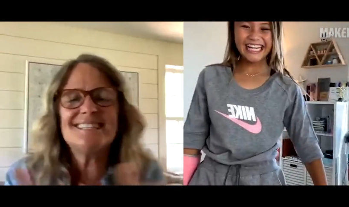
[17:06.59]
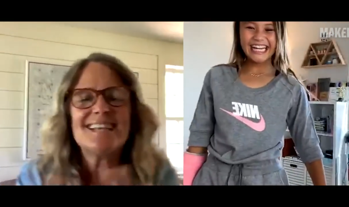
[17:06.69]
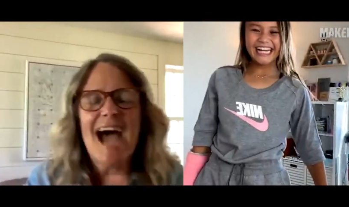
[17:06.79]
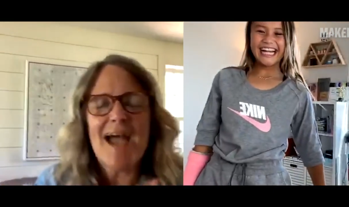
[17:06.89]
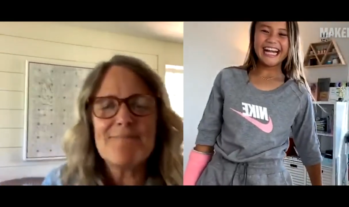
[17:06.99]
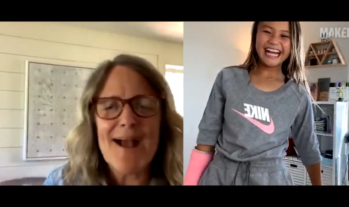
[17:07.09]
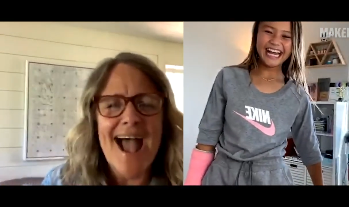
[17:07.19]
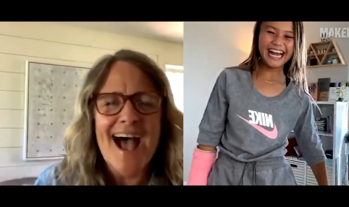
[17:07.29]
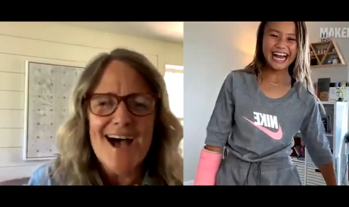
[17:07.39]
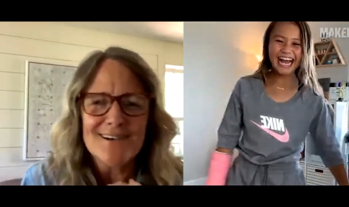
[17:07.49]
Speaker 1: Sky
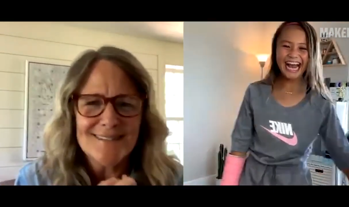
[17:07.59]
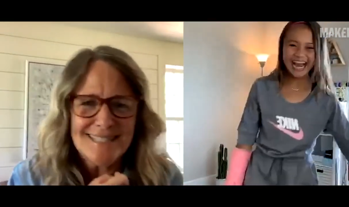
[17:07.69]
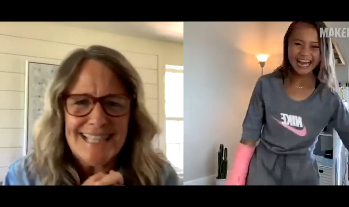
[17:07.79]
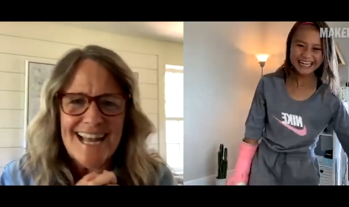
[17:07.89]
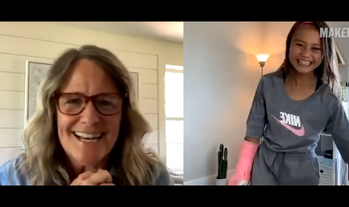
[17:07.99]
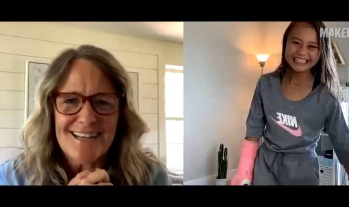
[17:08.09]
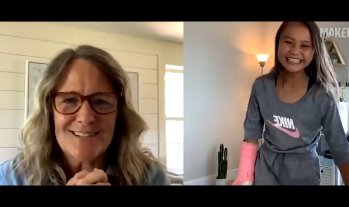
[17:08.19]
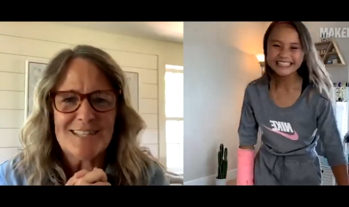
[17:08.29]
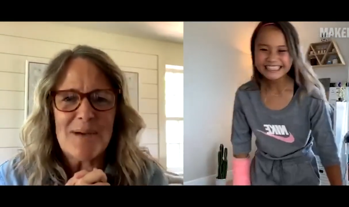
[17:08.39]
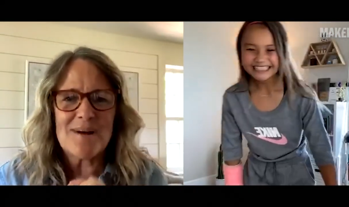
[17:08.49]
Brown sending you
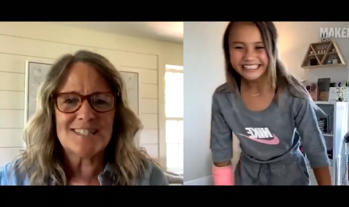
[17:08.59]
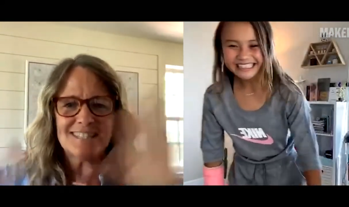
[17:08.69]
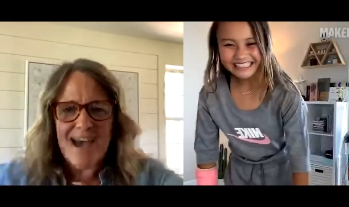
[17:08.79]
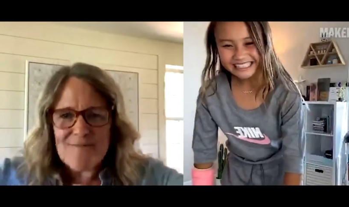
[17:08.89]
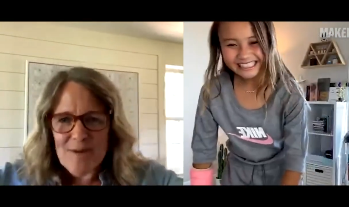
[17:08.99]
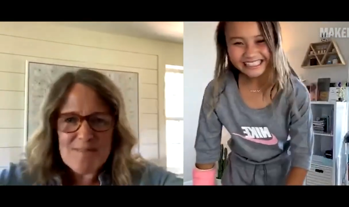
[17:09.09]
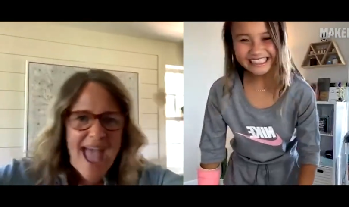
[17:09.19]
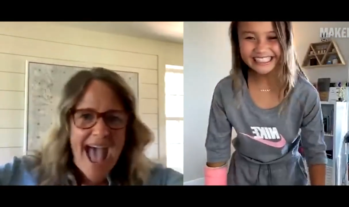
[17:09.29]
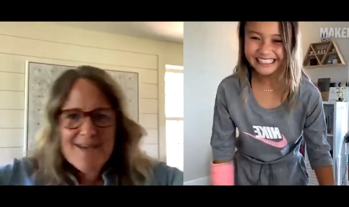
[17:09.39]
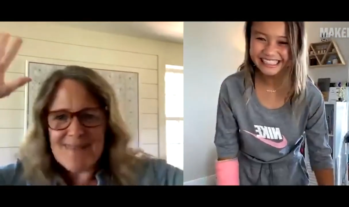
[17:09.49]
so much love from
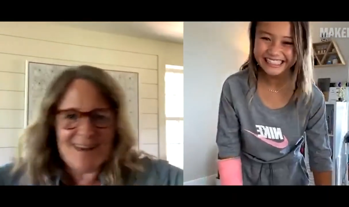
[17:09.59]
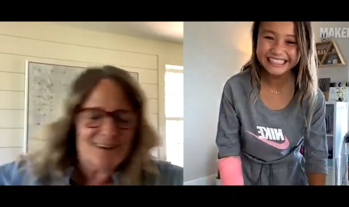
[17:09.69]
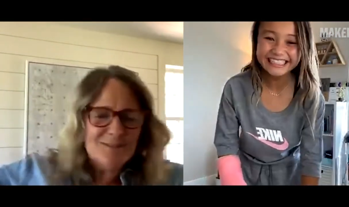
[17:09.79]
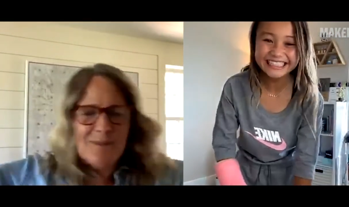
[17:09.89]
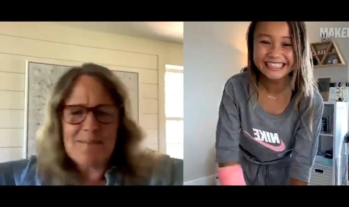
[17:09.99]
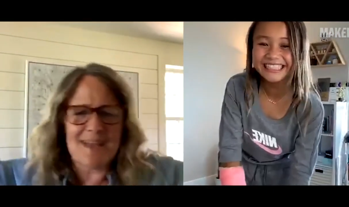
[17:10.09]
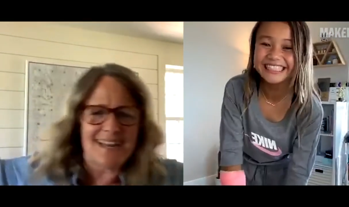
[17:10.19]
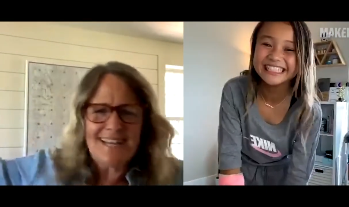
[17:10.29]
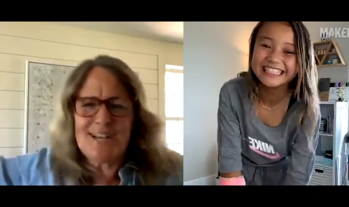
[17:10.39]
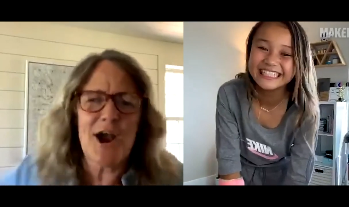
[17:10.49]
@Makers Women.
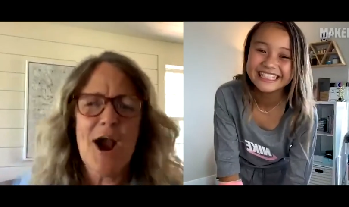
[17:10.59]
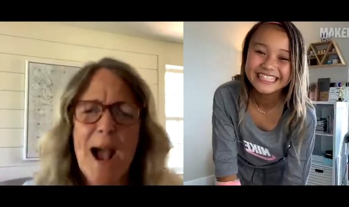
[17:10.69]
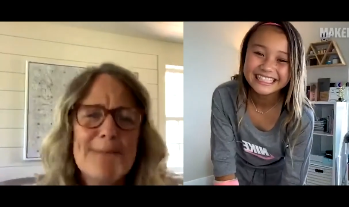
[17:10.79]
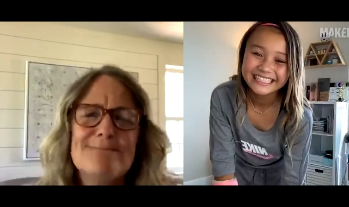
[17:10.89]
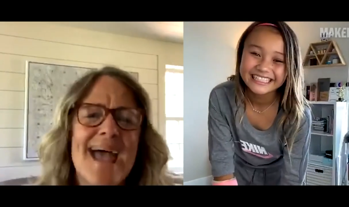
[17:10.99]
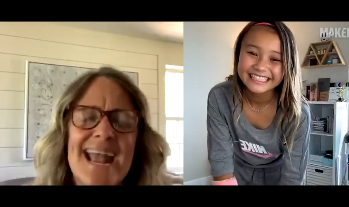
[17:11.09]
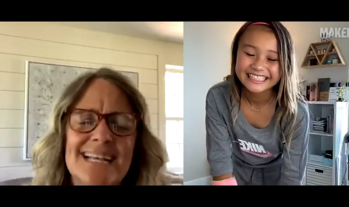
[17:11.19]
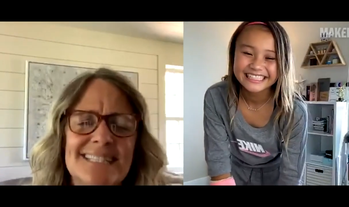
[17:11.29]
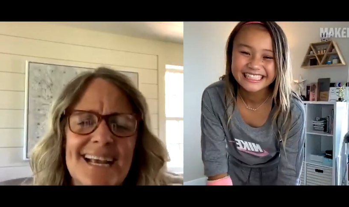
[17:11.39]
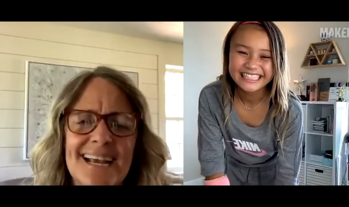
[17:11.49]
You're
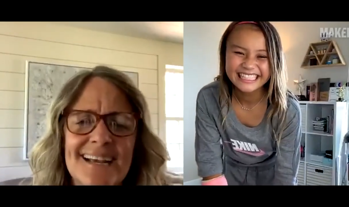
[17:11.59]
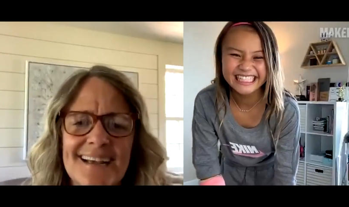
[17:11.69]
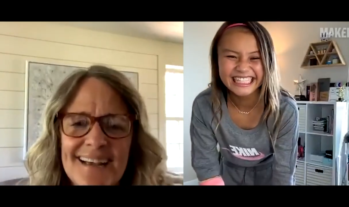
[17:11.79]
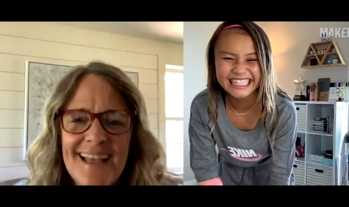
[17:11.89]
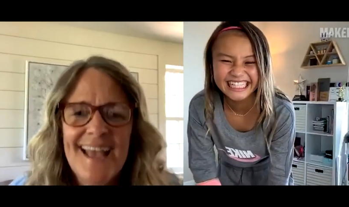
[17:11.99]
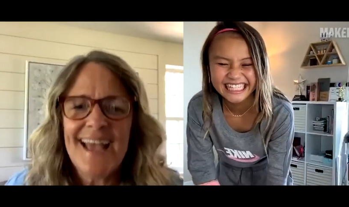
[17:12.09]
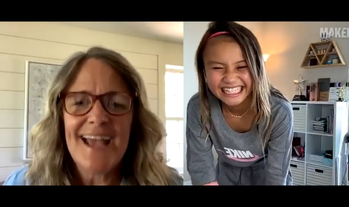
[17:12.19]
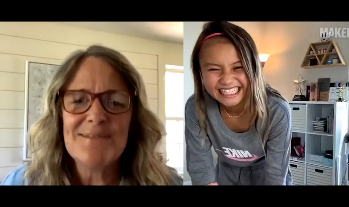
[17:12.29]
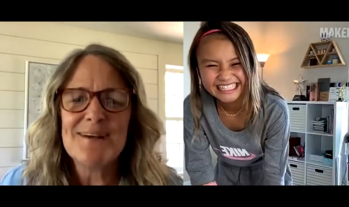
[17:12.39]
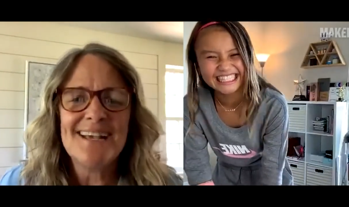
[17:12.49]
amazing,
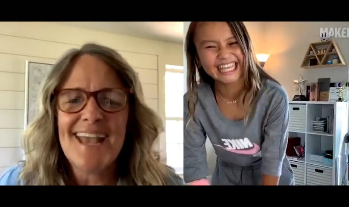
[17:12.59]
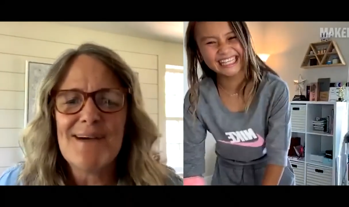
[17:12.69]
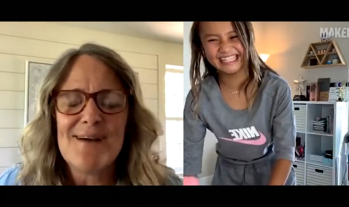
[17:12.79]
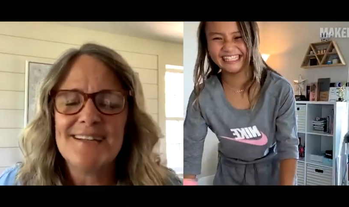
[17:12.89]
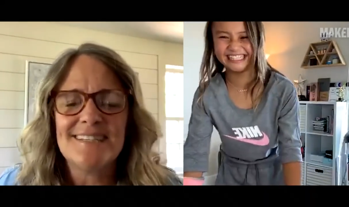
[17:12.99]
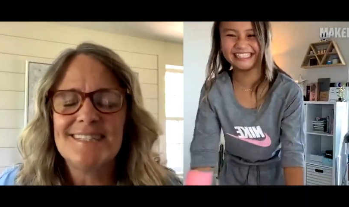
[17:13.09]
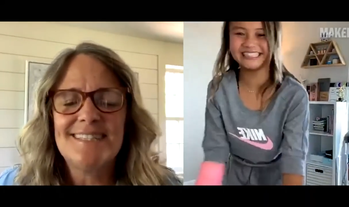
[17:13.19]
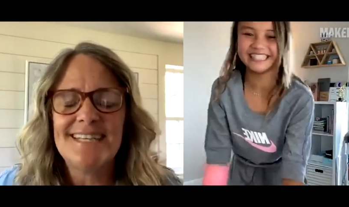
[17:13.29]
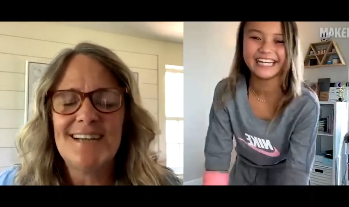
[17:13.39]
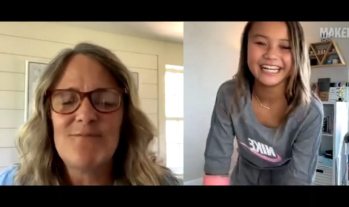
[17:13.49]
and we can't wait to
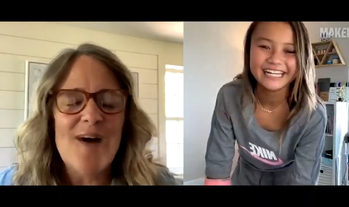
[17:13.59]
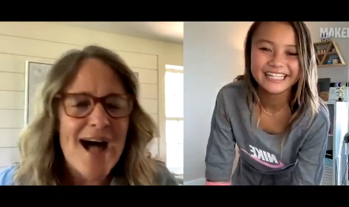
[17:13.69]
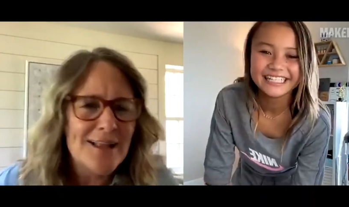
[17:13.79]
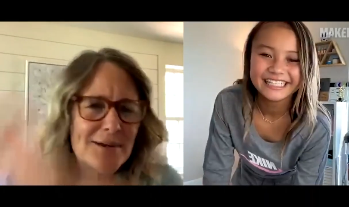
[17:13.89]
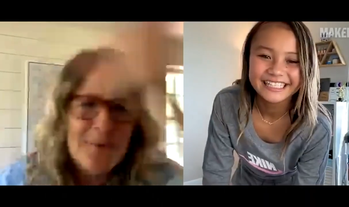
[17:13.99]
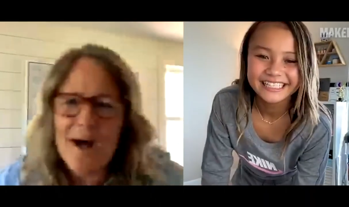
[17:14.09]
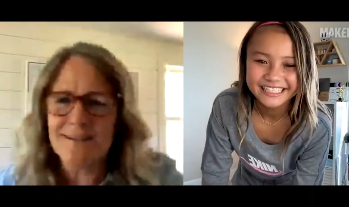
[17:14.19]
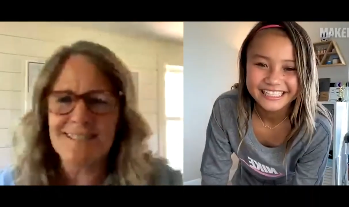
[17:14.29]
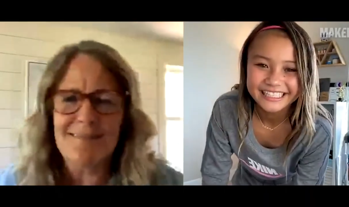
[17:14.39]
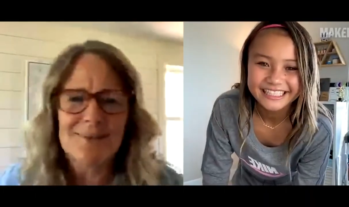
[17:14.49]
follow you all
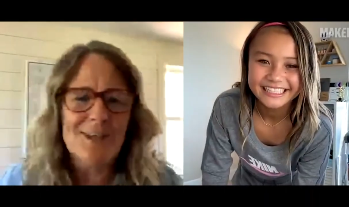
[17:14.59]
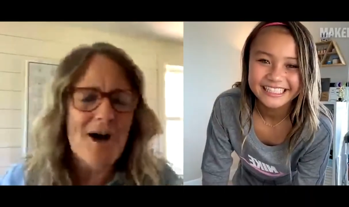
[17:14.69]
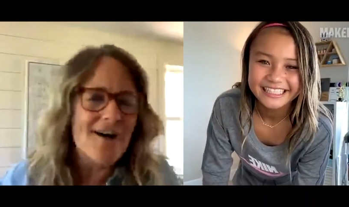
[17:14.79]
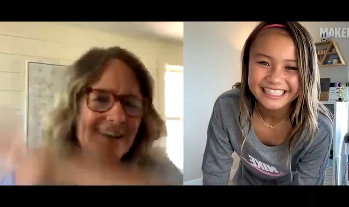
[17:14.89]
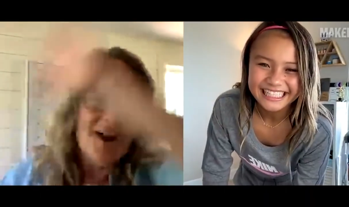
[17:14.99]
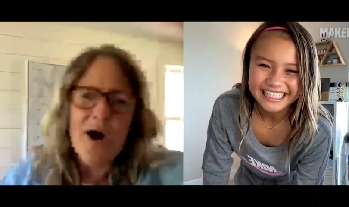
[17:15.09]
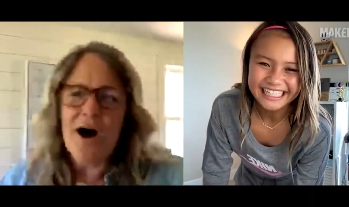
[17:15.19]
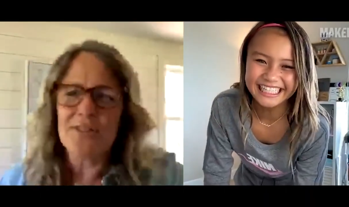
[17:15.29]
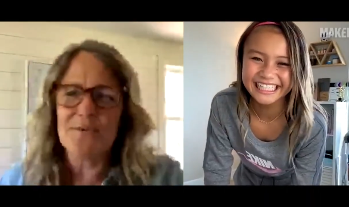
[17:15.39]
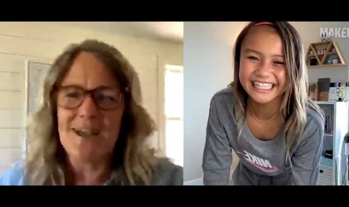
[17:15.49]
summer long and
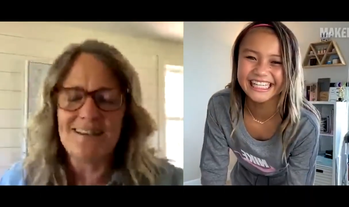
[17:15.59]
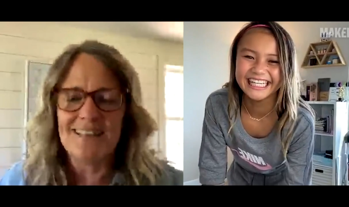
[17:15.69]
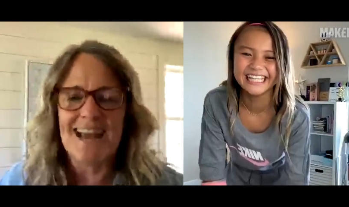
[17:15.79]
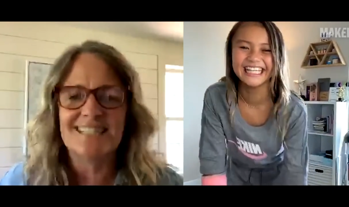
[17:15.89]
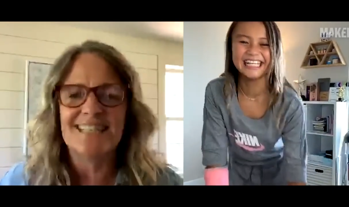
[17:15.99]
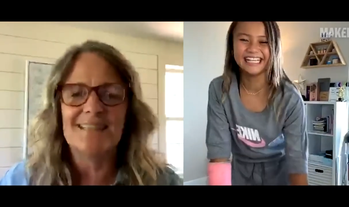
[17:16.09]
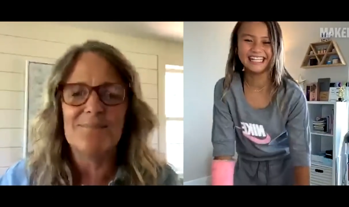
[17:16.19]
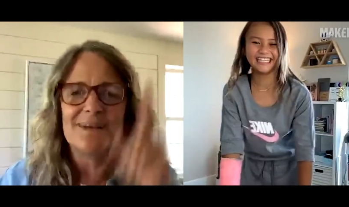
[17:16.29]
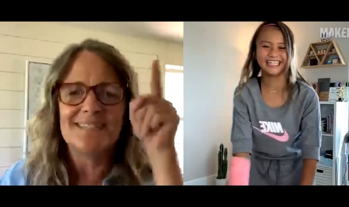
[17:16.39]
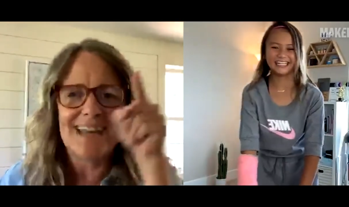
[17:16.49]
all the way to the next
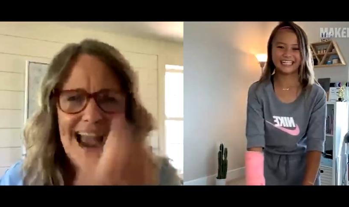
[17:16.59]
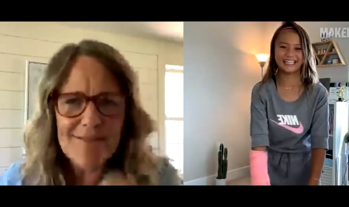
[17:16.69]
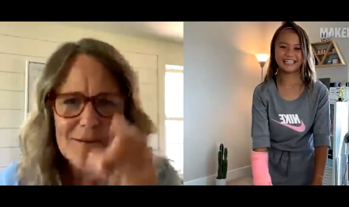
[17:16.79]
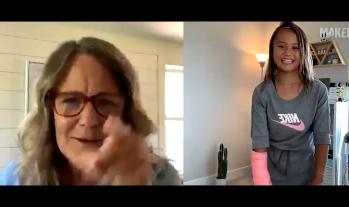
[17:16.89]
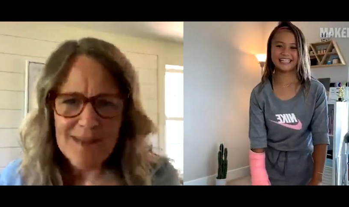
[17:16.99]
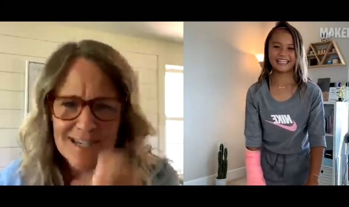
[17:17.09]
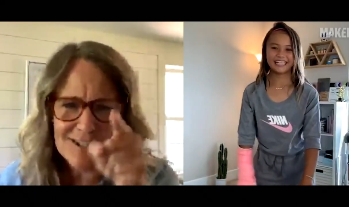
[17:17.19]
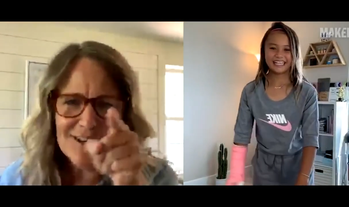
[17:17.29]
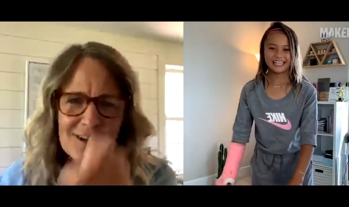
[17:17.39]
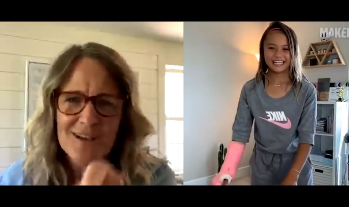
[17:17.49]
Olympics. And everyone, make
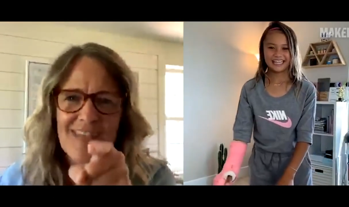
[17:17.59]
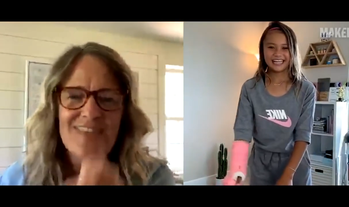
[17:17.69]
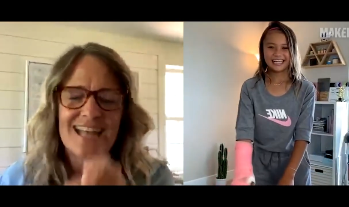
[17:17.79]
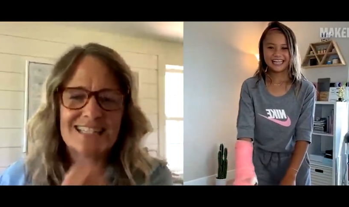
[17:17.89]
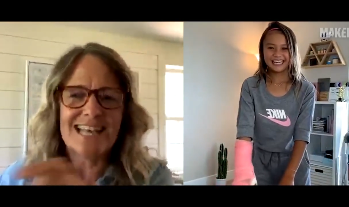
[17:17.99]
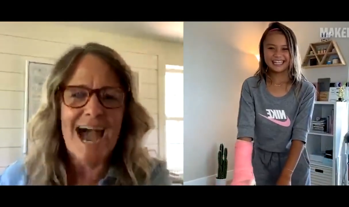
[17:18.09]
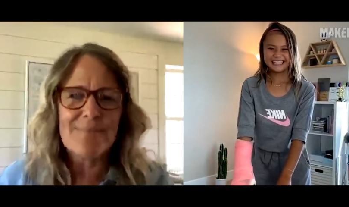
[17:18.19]
sure you get that Sky